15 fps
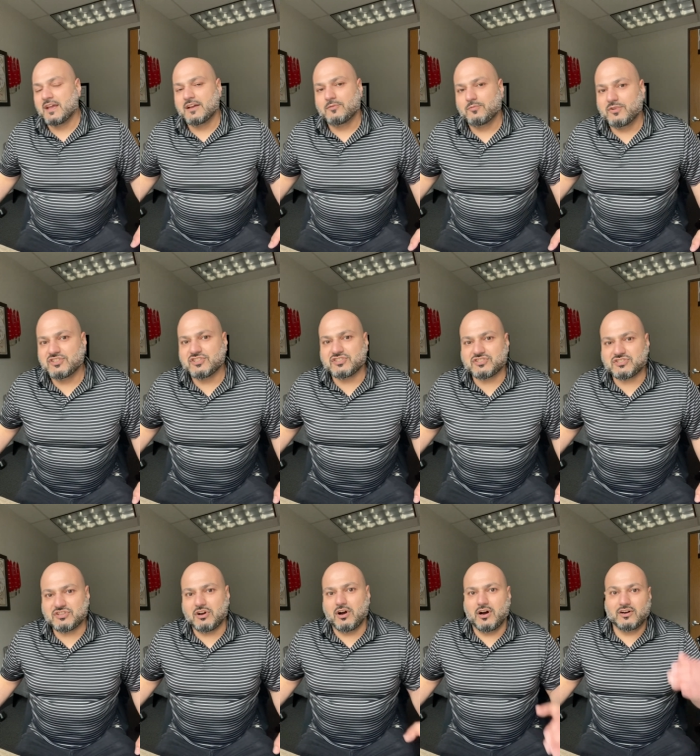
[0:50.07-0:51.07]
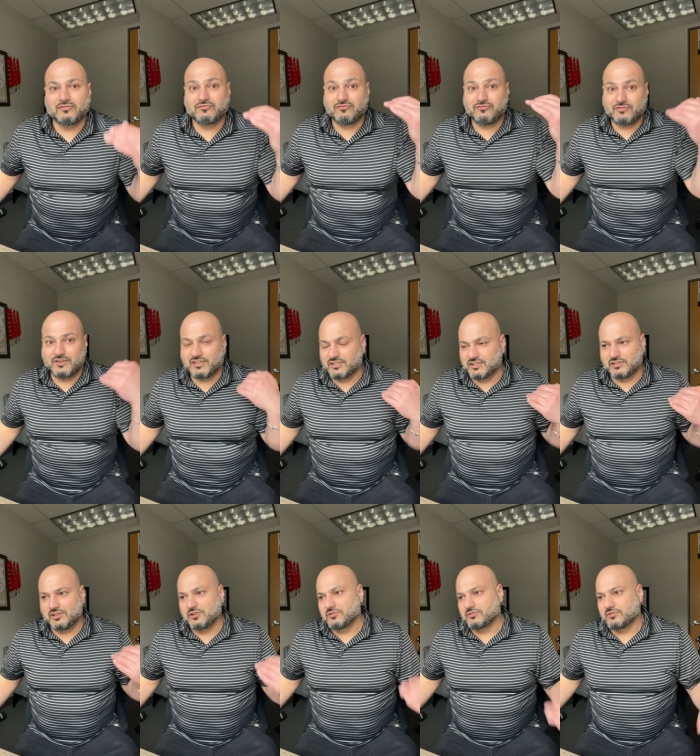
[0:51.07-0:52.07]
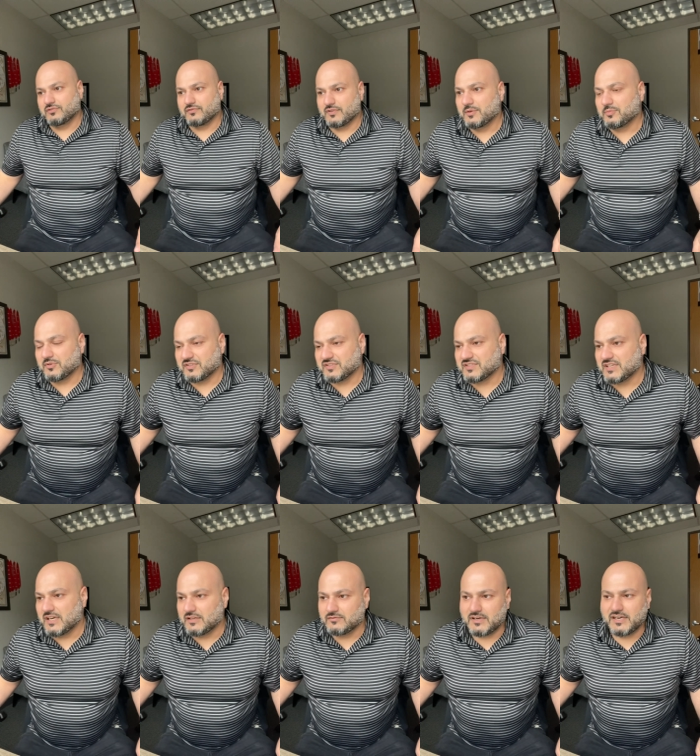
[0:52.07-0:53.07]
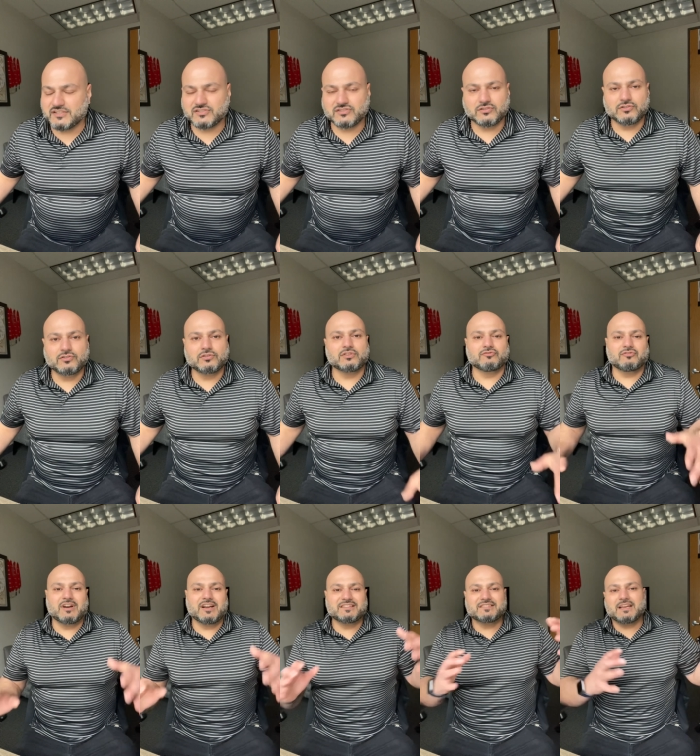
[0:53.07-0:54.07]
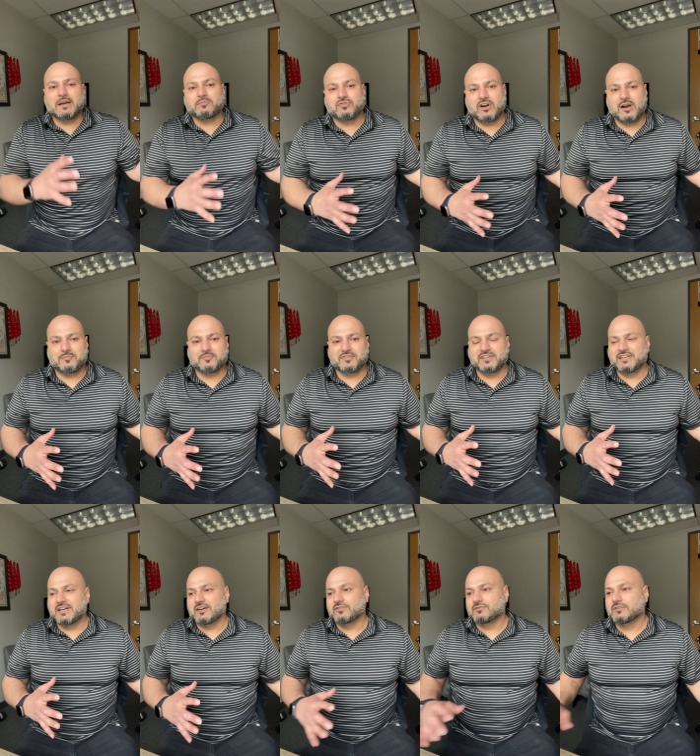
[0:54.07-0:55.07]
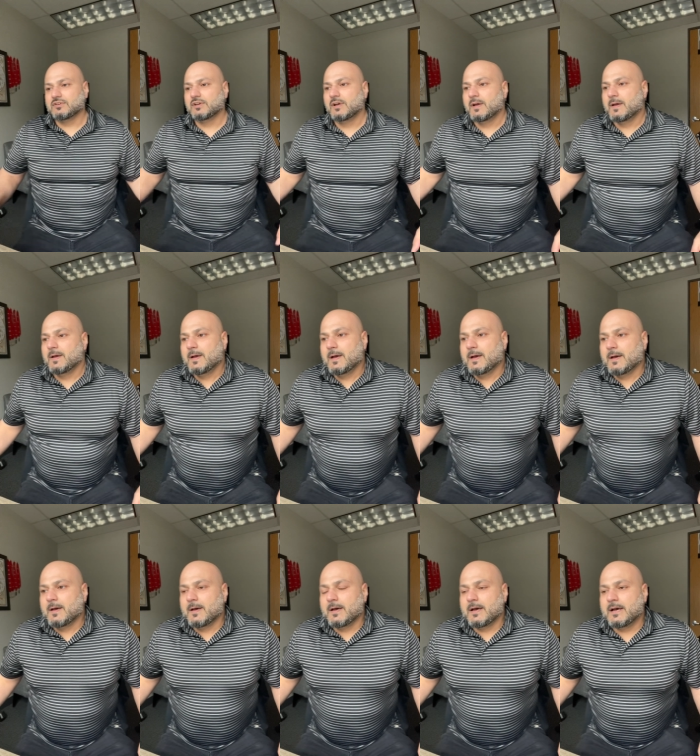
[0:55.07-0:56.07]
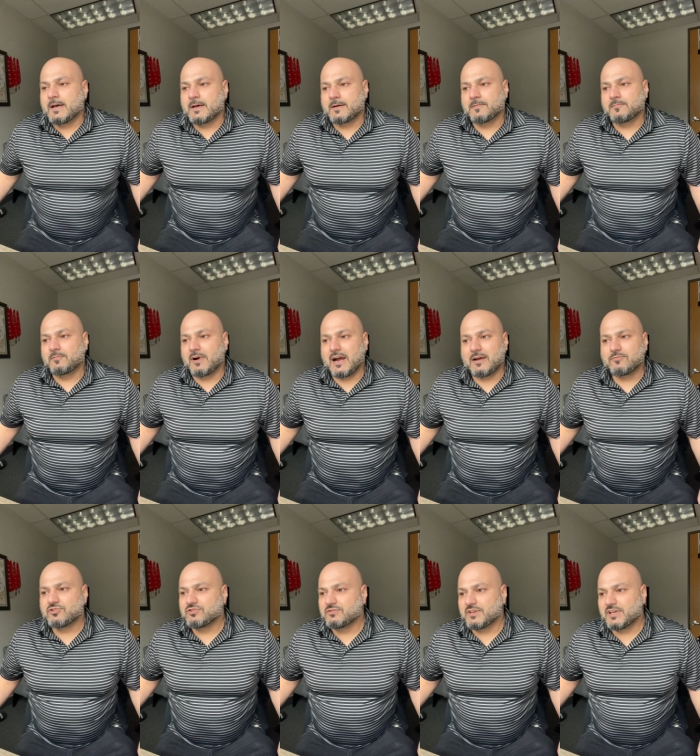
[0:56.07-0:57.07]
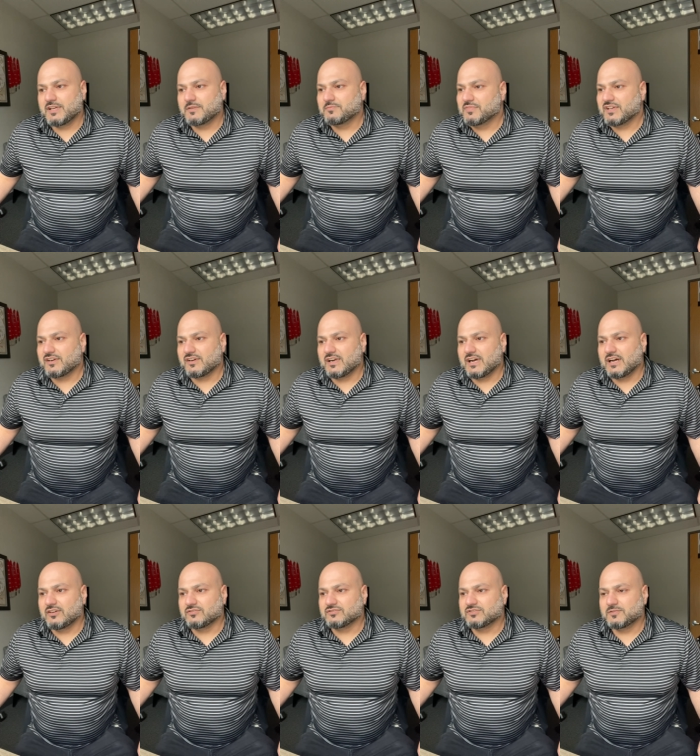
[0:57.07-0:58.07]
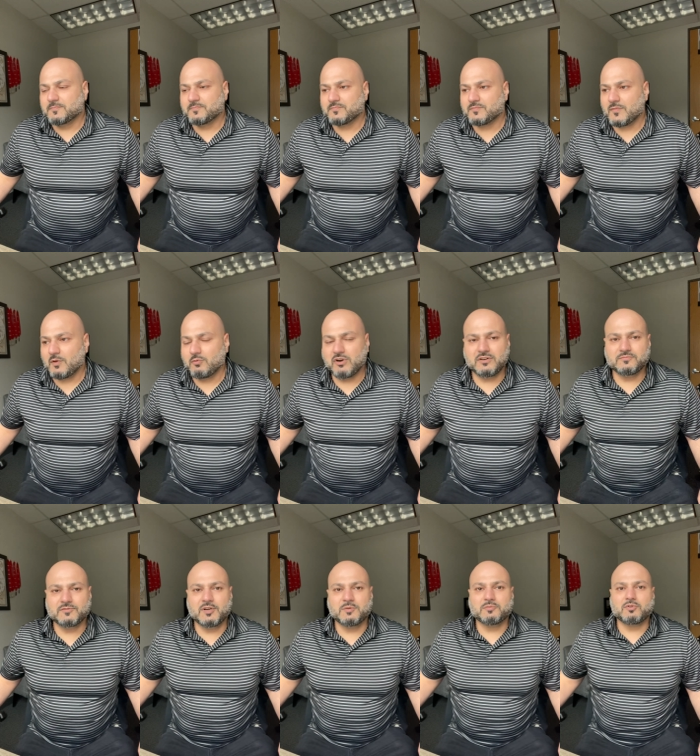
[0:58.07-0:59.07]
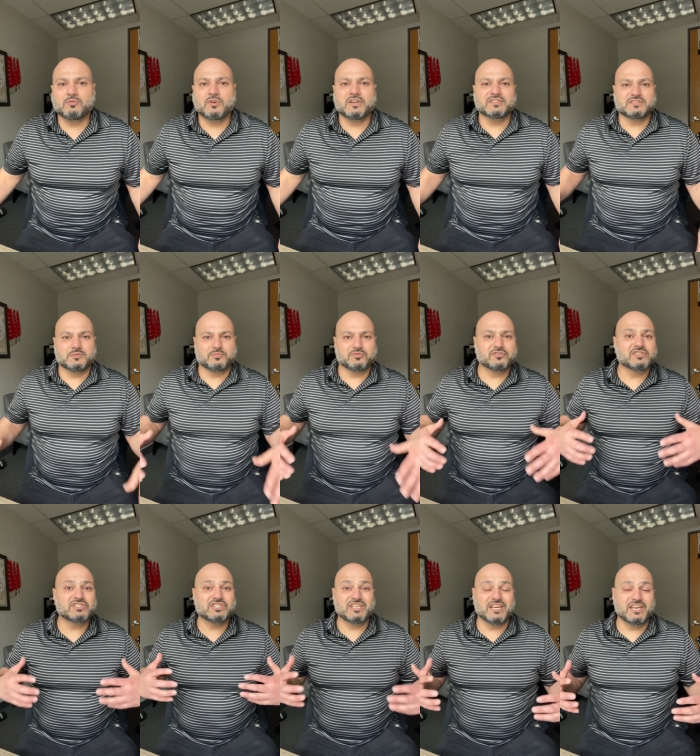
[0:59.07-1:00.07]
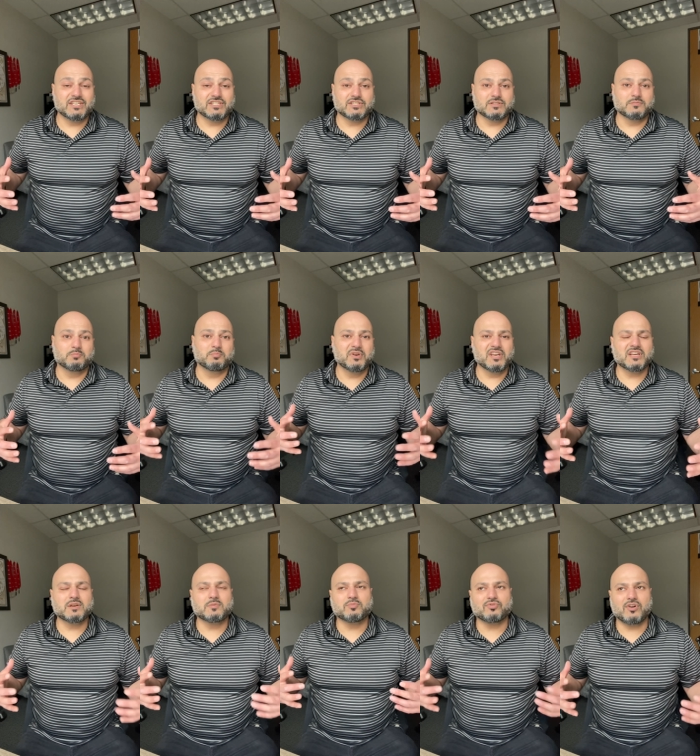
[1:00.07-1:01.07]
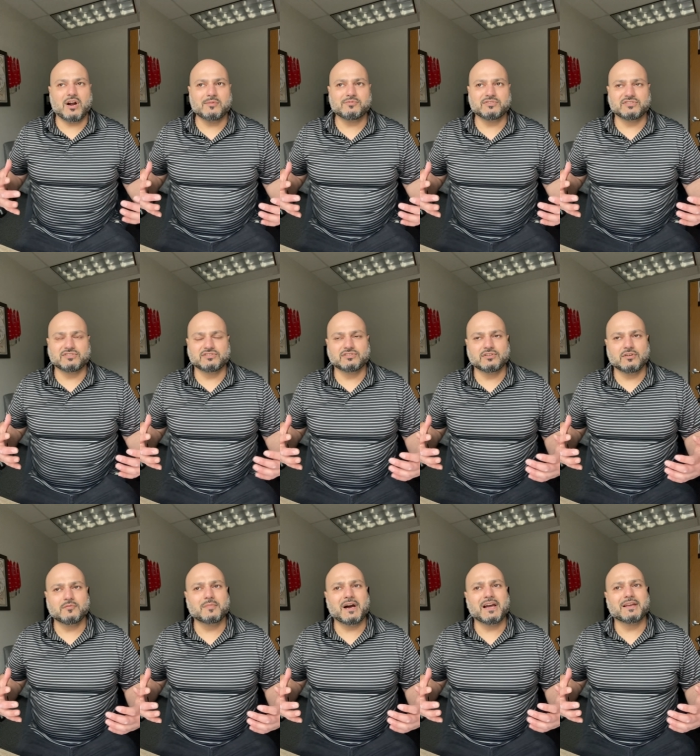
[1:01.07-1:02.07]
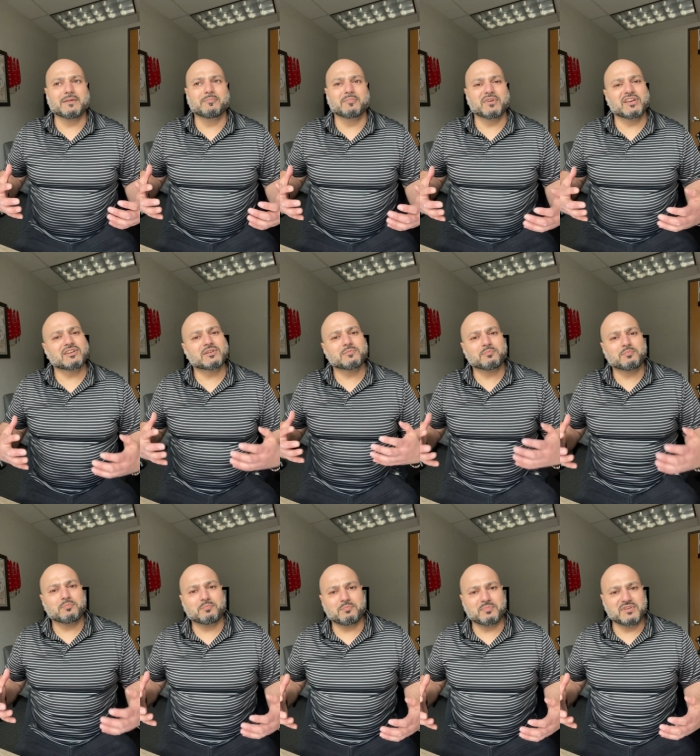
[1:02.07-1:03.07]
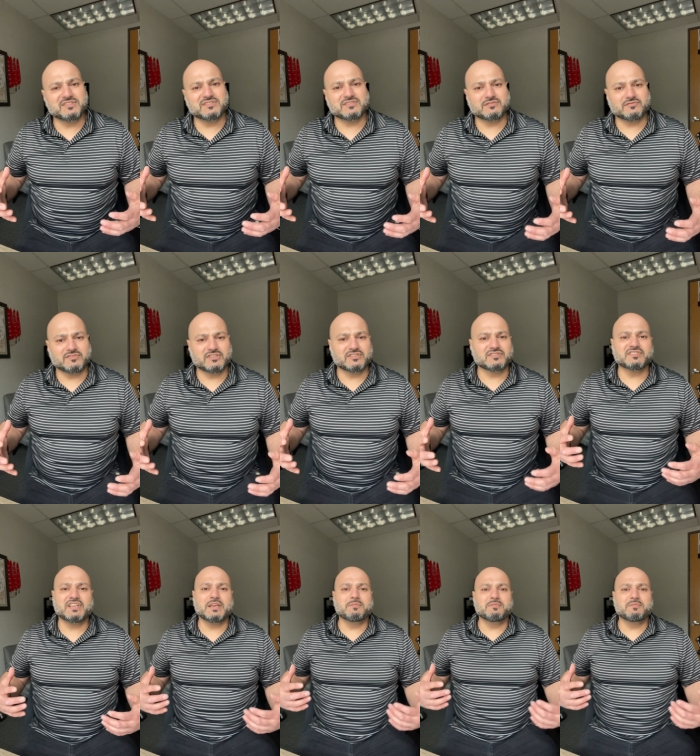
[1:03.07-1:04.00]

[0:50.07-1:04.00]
we just saw a really low 3%, right? So you could rent that property out. Why would you get a bigger house? Well, number one is appreciation. Bigger properties, you know, my bigger pieces of real estate,